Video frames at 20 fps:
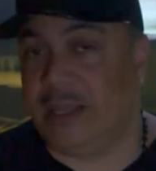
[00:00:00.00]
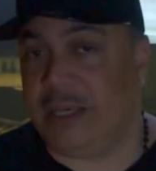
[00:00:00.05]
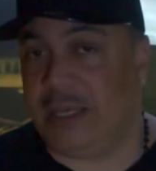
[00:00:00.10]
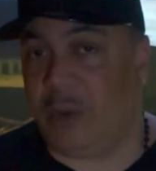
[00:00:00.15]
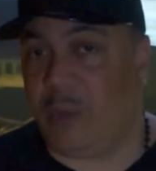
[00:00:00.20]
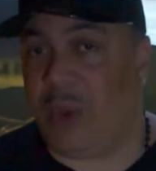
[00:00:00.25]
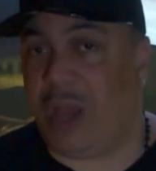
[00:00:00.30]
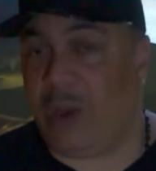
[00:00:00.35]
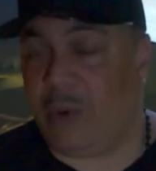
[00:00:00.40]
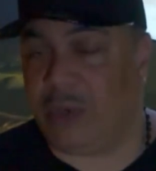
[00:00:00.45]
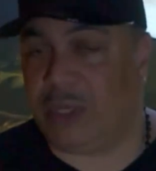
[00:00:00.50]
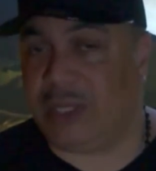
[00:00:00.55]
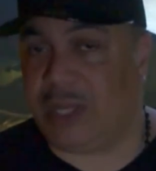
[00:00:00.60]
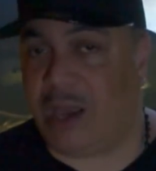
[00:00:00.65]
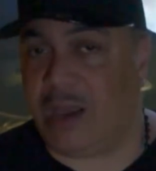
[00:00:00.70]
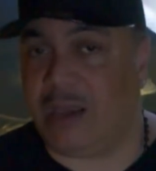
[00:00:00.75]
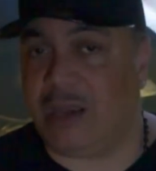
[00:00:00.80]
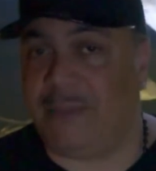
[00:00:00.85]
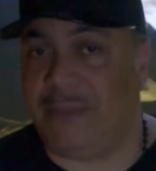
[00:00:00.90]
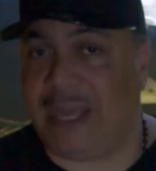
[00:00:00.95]
Now, while we're
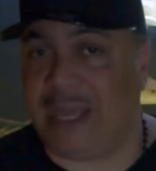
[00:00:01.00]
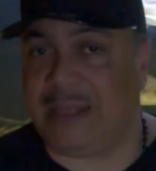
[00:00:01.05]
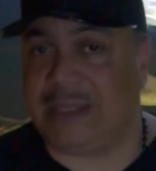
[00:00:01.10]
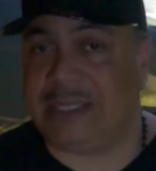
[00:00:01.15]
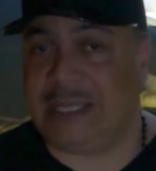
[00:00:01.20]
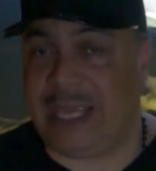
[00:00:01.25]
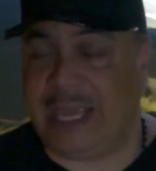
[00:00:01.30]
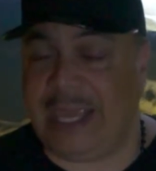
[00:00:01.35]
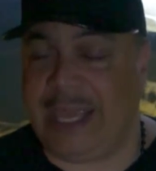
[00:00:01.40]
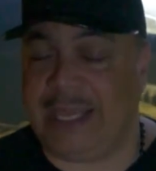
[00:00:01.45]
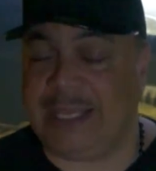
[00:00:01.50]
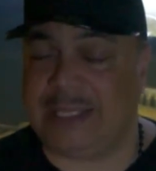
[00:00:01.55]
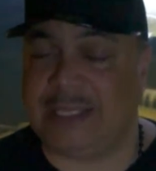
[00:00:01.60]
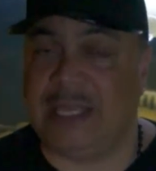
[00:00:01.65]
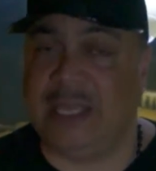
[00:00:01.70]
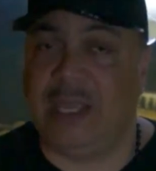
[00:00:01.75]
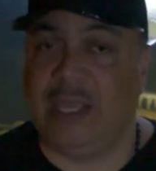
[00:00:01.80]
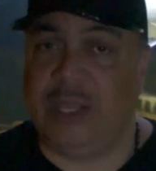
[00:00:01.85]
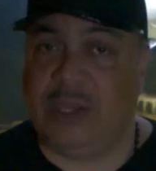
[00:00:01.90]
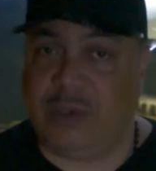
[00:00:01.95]
talking about
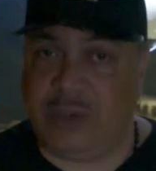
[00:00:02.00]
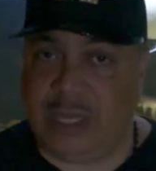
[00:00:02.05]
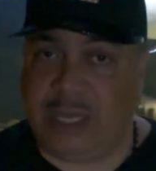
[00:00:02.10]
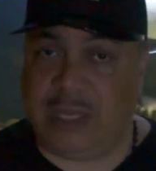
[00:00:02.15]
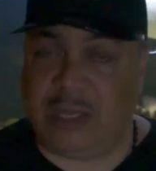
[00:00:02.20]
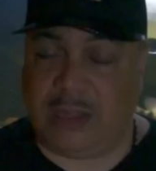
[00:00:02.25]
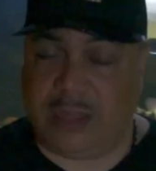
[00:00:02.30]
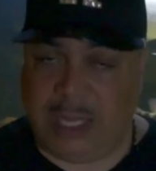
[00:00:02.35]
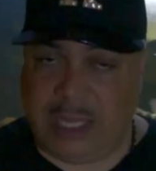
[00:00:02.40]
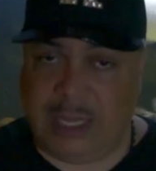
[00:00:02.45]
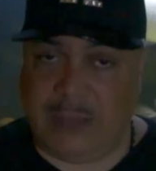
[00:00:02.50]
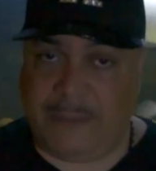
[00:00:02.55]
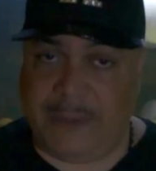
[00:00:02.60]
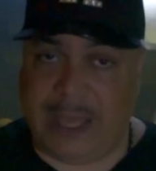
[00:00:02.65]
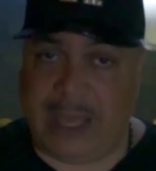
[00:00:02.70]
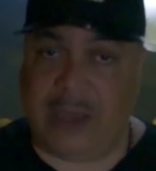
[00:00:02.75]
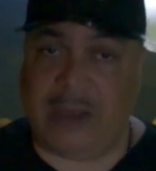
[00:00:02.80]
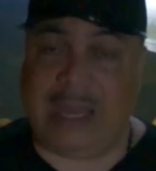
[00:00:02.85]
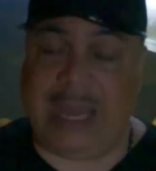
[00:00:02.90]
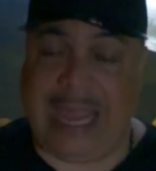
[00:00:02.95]
tanks, you need to think
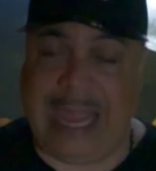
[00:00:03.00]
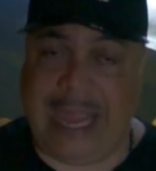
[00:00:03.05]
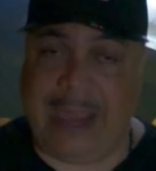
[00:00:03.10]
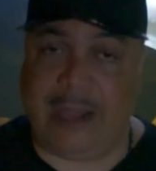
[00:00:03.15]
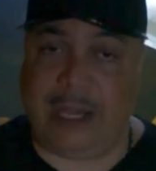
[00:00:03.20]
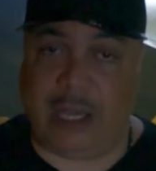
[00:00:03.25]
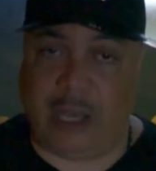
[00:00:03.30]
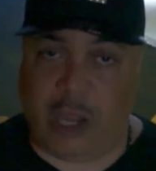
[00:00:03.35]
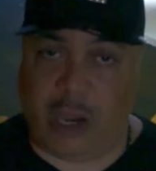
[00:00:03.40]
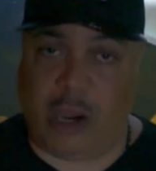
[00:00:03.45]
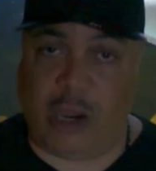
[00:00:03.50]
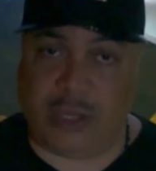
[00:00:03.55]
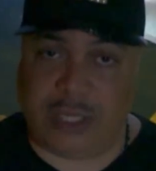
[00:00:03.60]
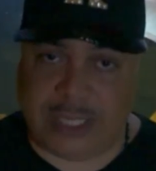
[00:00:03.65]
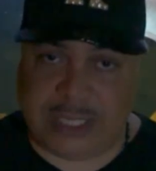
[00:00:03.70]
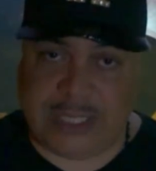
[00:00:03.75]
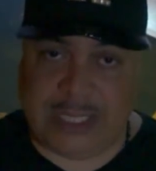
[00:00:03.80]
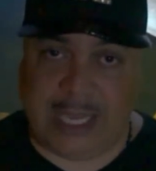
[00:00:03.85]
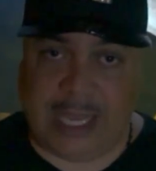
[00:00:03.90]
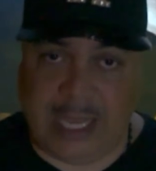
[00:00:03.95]
about a
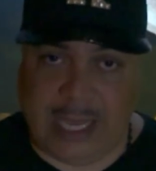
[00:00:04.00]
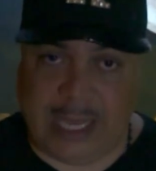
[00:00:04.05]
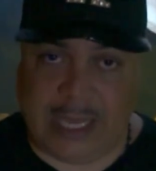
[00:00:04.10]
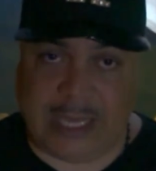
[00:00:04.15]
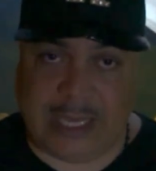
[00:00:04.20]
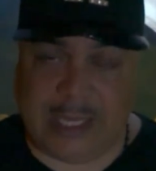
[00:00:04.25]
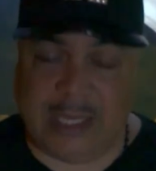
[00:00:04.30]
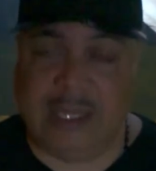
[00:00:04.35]
large tank.